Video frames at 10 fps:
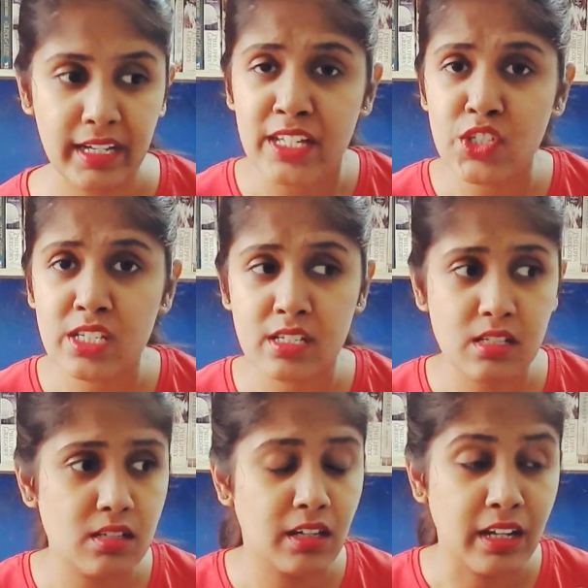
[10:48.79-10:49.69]
I just
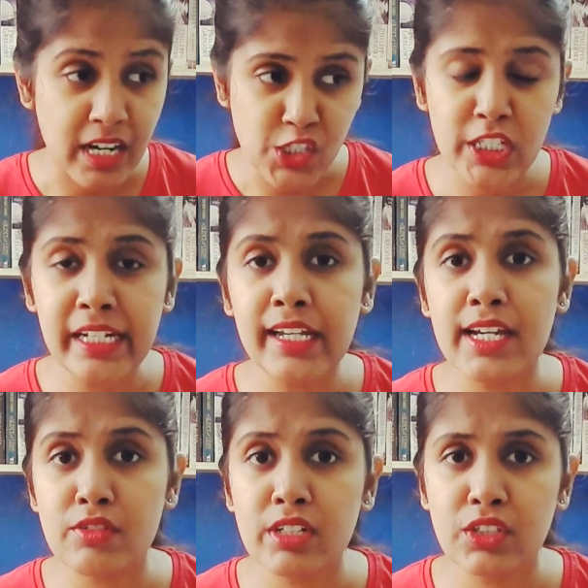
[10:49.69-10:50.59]
grudgingly
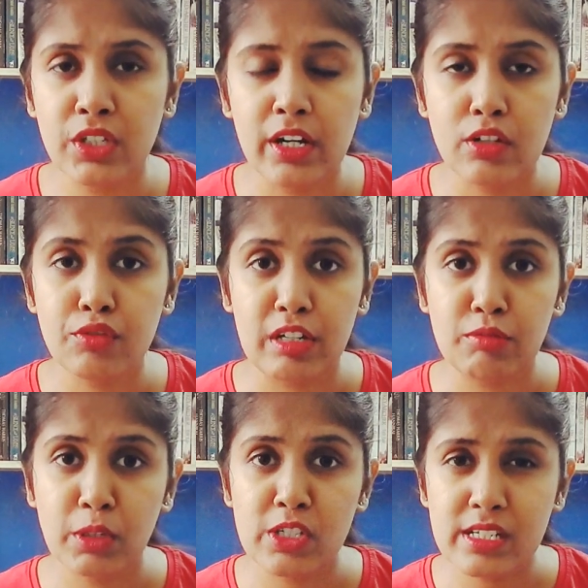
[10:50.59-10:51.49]
gave it a 3 out of 5
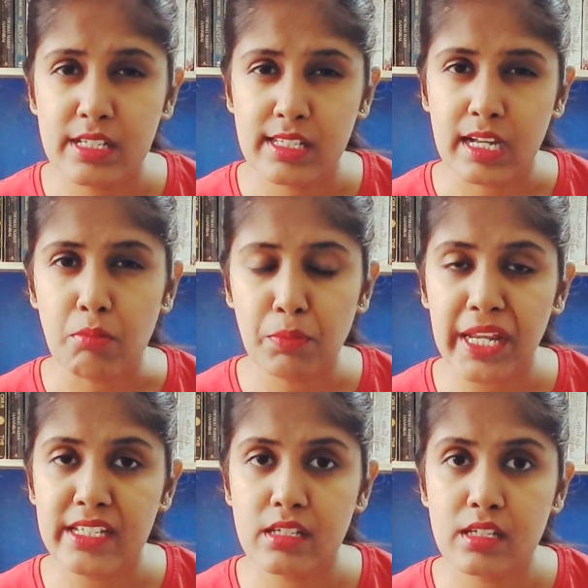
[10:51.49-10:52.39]
because in some
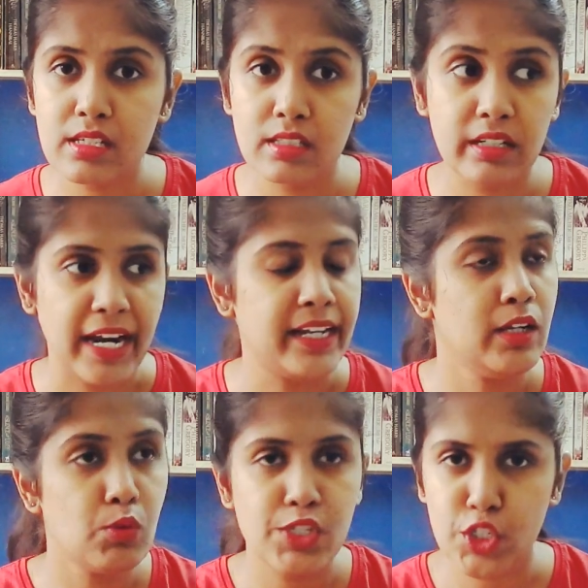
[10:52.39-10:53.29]
places the writing
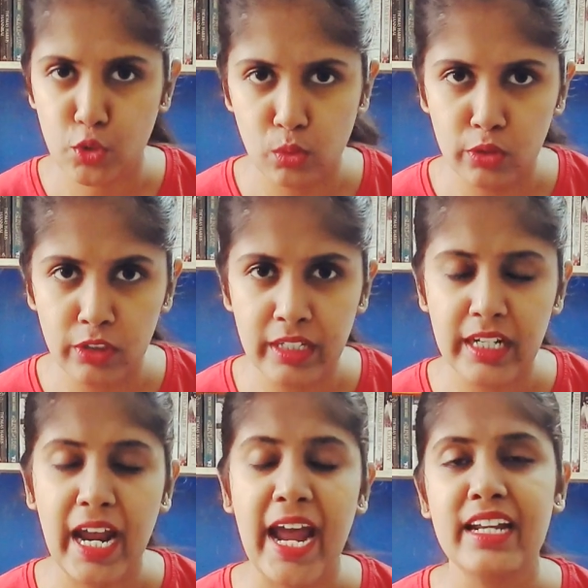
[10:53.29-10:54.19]
was too good
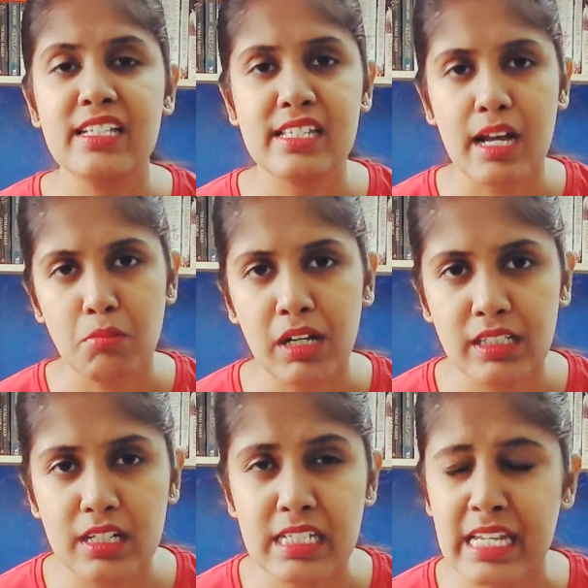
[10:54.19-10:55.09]
and in some
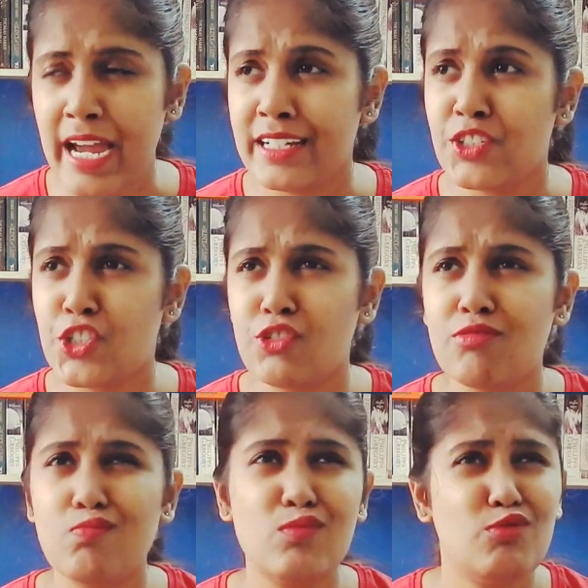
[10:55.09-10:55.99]
others I
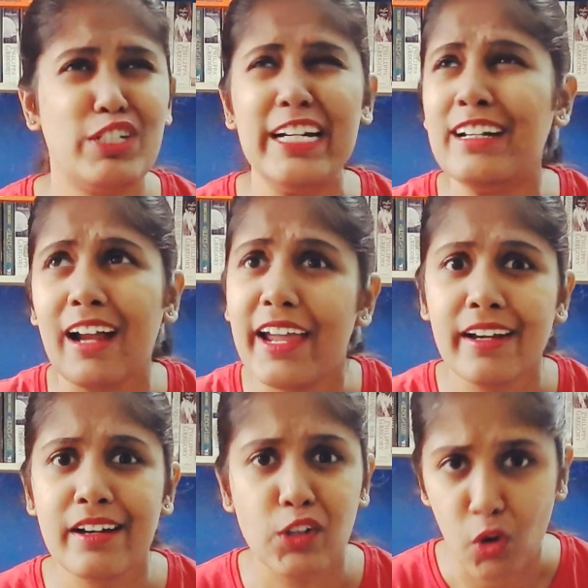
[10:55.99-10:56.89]
didn't like
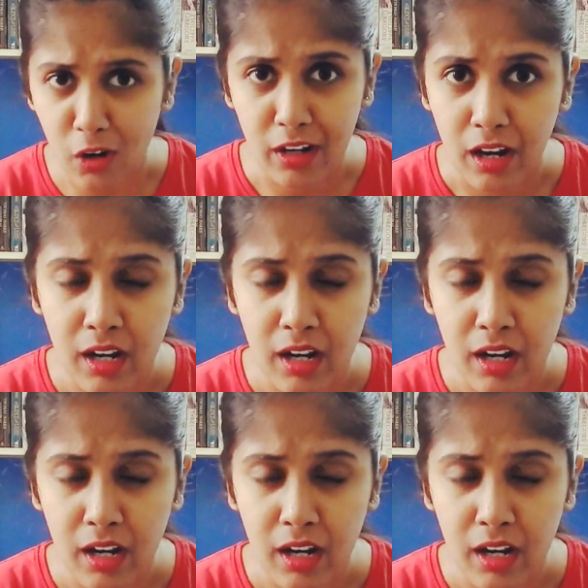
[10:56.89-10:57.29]
it at all.